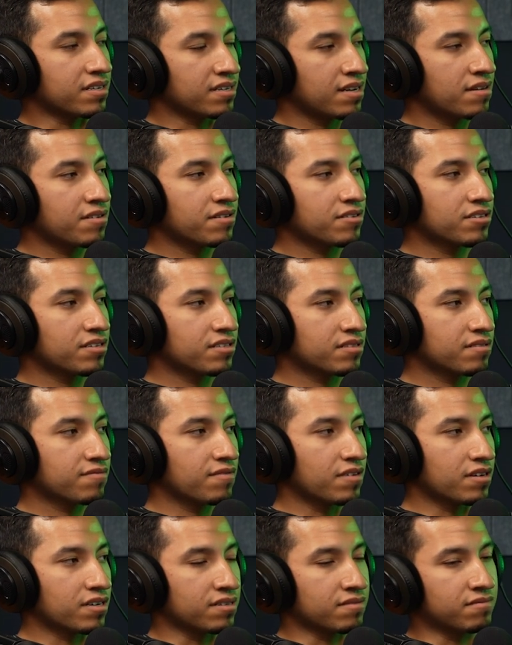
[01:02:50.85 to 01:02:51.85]
Now
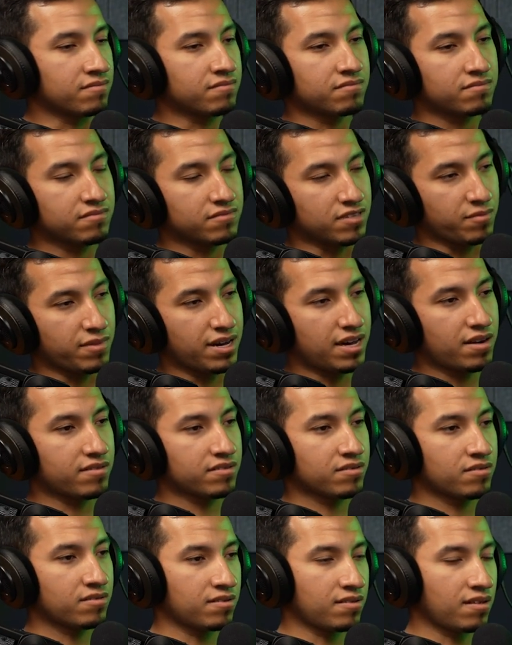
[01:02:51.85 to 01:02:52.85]
your battery's
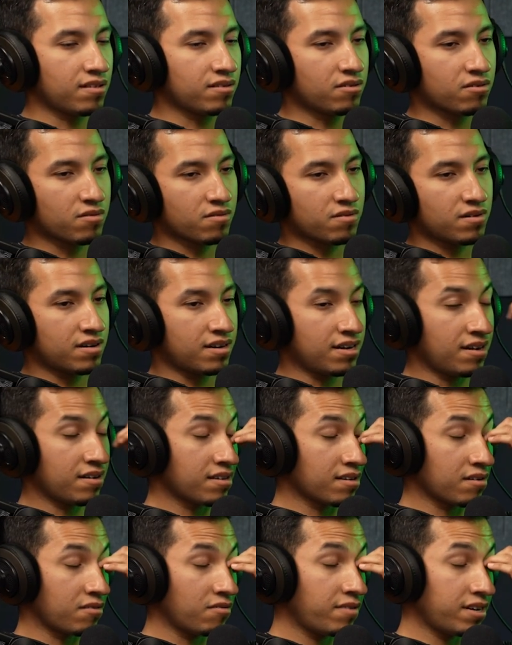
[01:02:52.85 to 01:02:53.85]
going a lot lower. Now you need
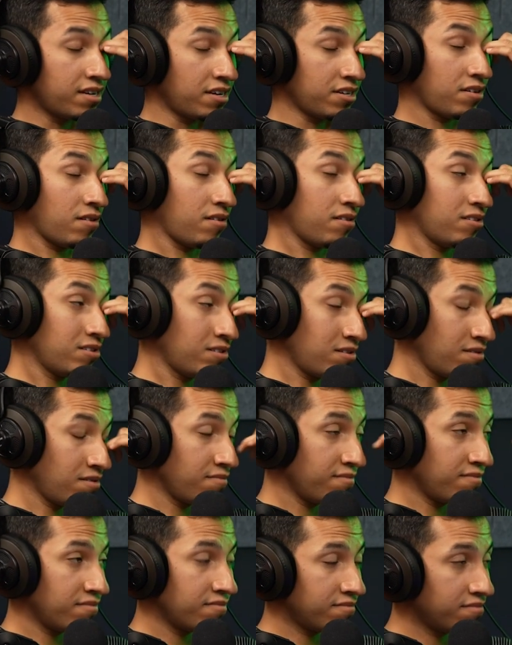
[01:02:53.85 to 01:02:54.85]
to go find a charger
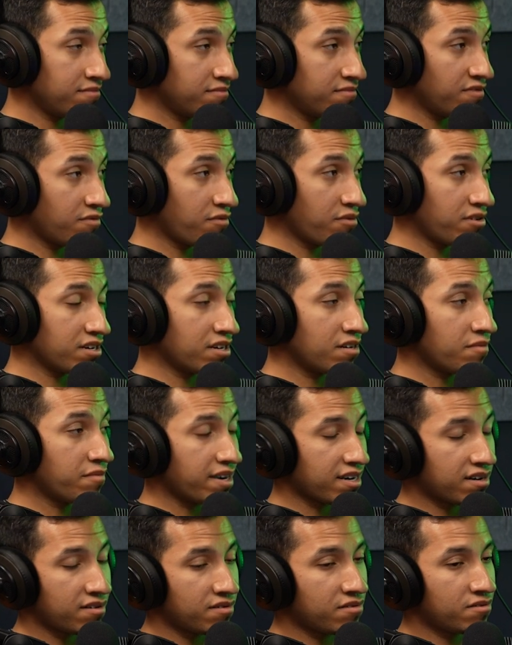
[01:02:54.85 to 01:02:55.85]
before you come
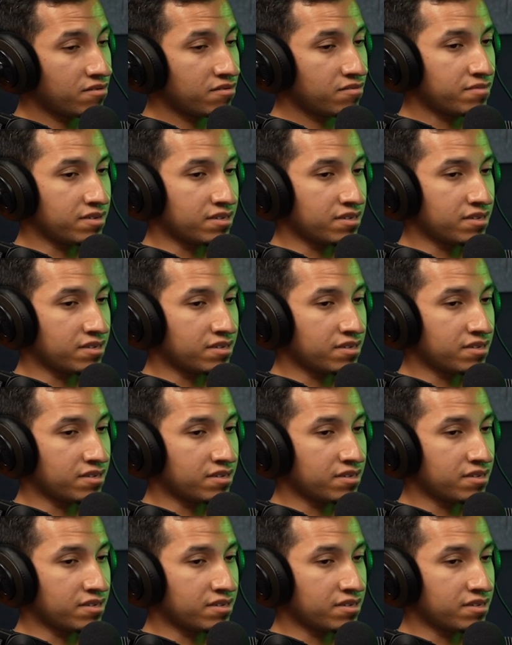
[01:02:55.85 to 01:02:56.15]
back home.